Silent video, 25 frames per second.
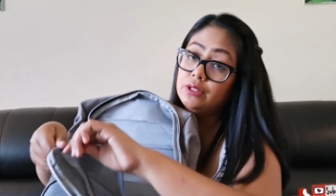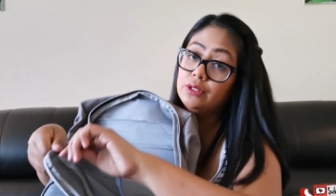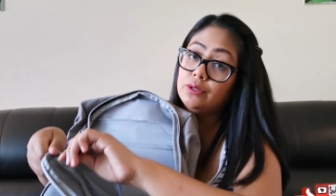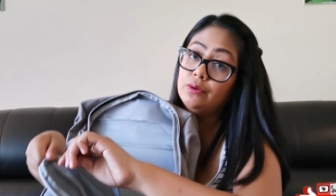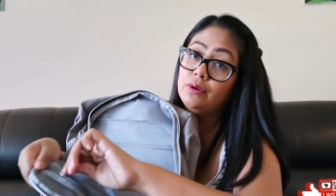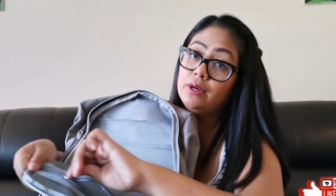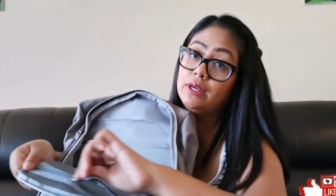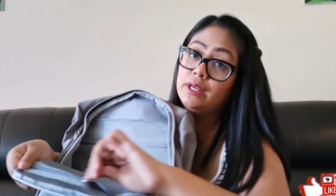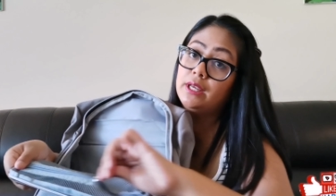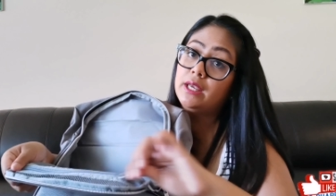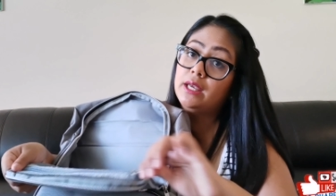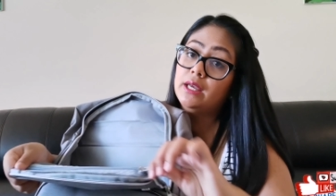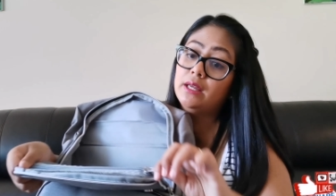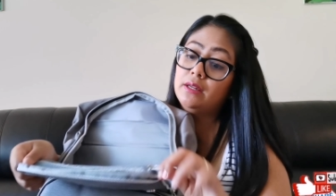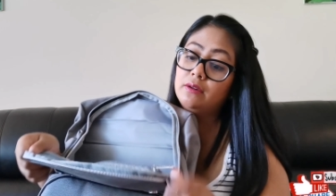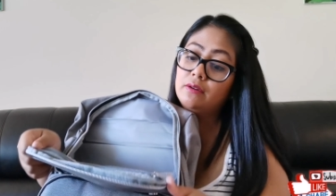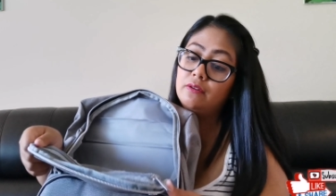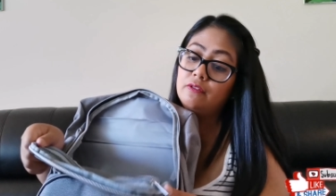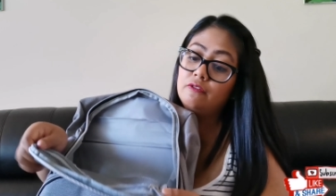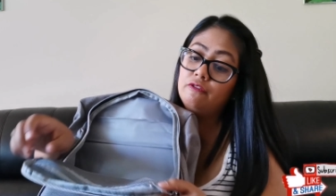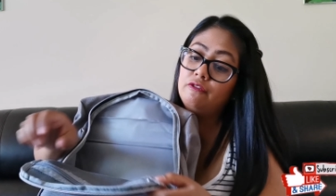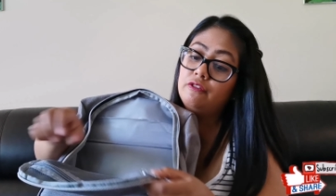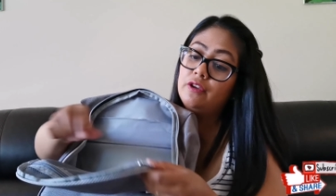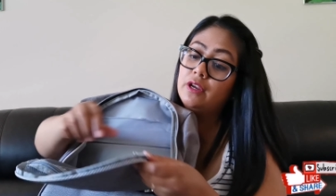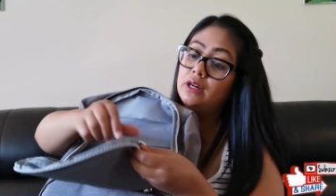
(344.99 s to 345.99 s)
So again,
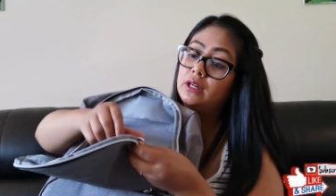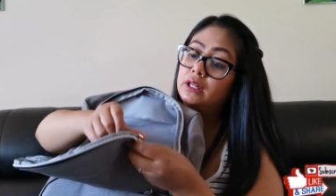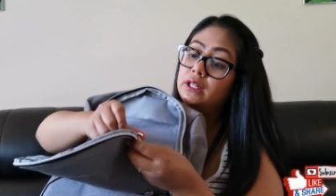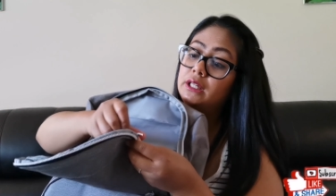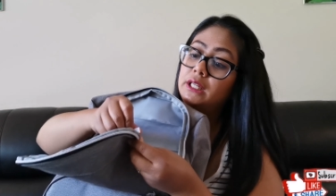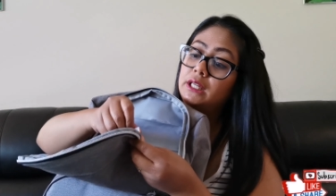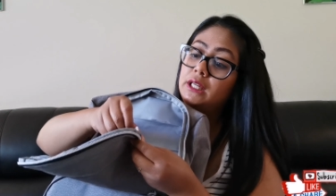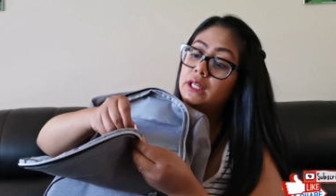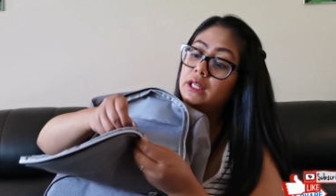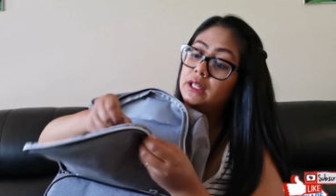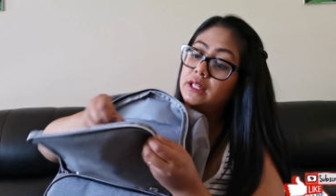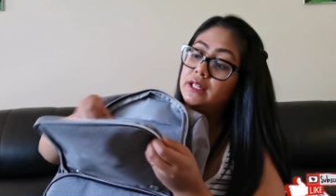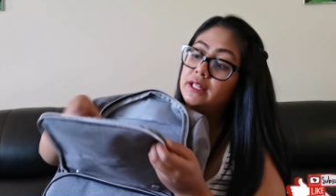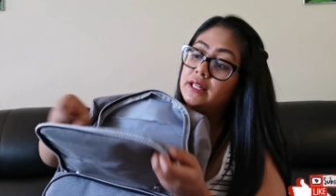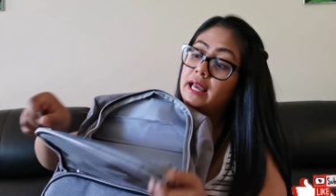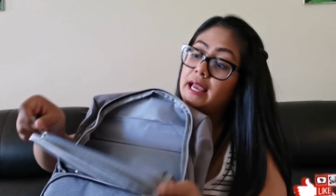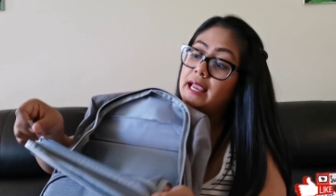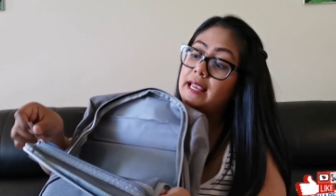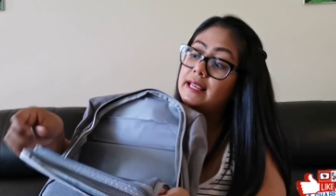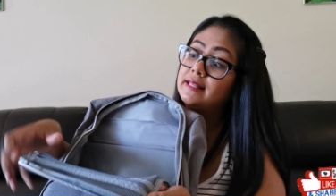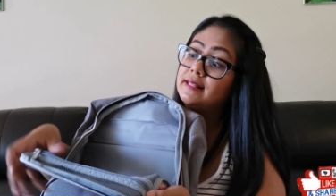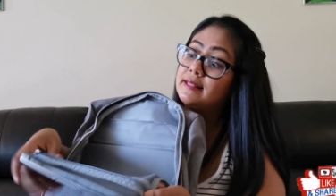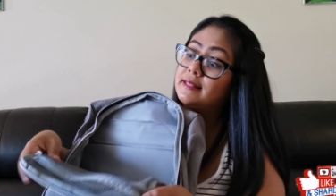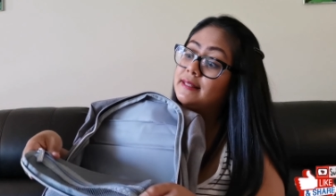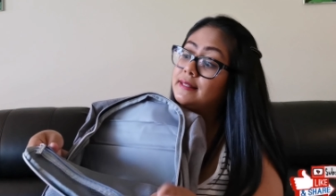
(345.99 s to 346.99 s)
very
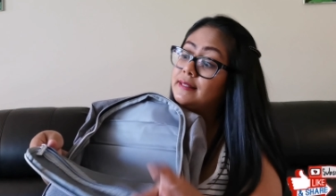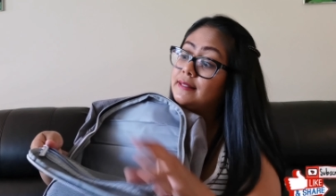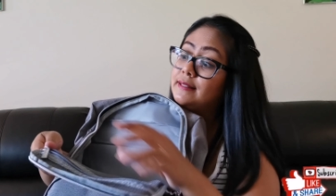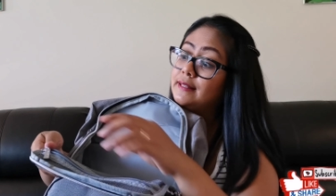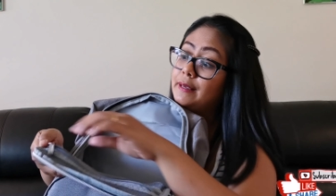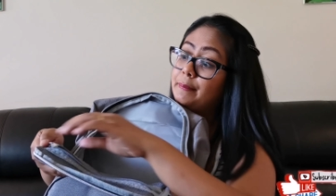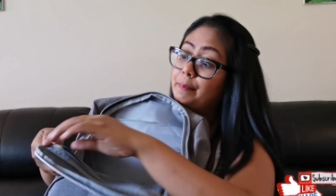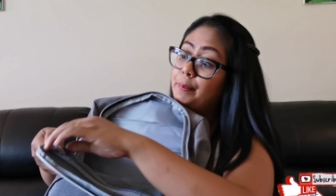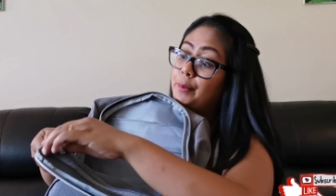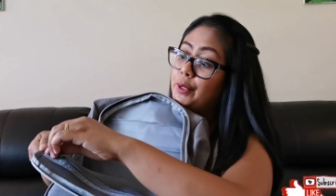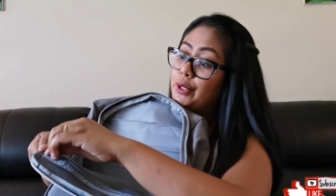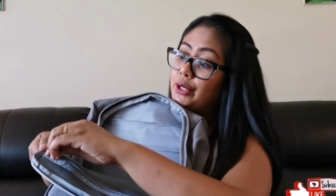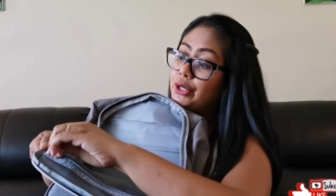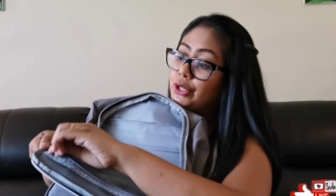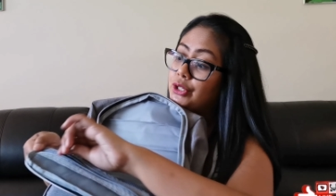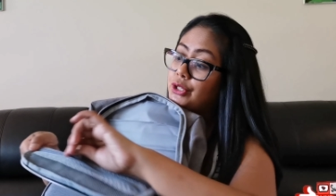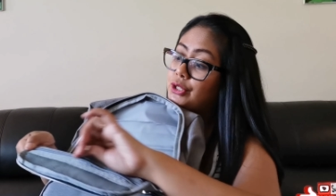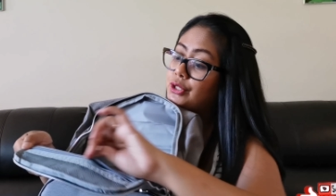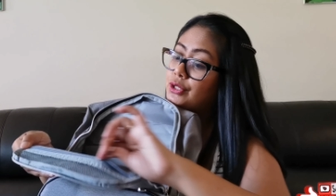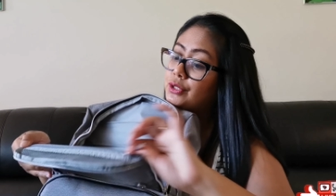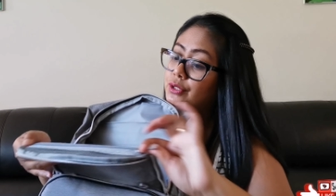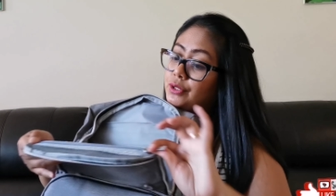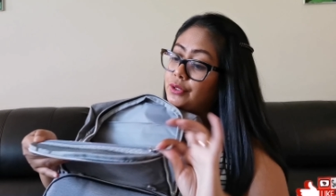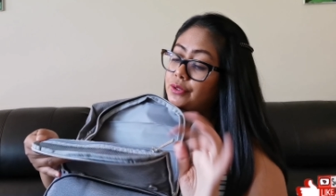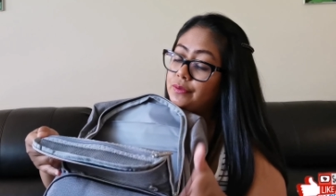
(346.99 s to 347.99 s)
nice
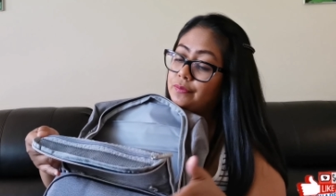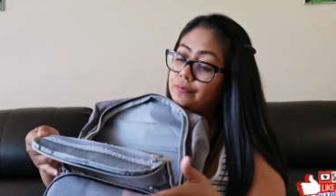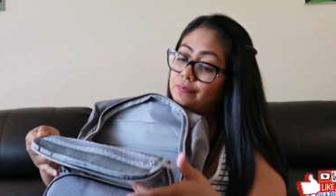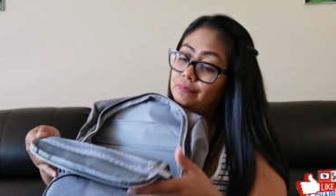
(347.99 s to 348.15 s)
zippers.